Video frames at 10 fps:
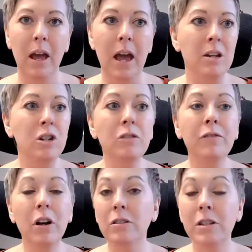And you've
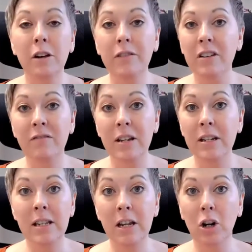got yourself
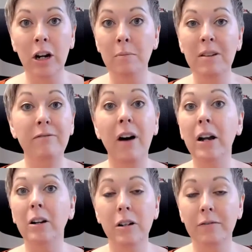convinced that you're going to be
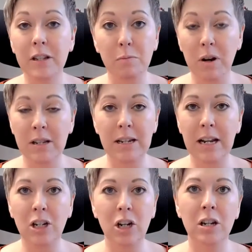fired if this
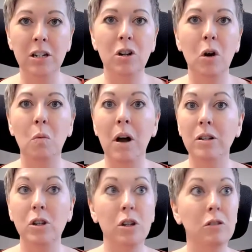presentation doesn't go
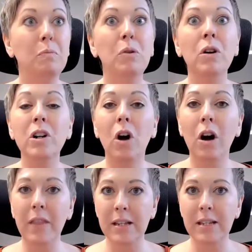well. So you put
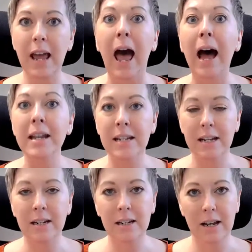on this
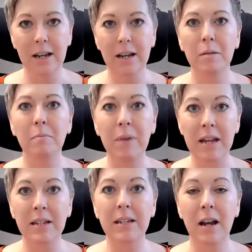added
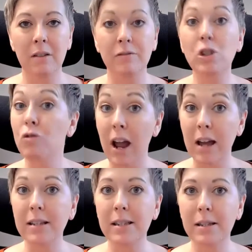bit of
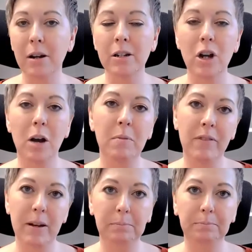stress on top
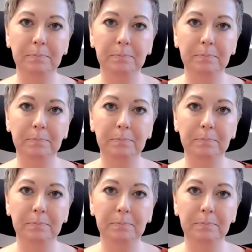of it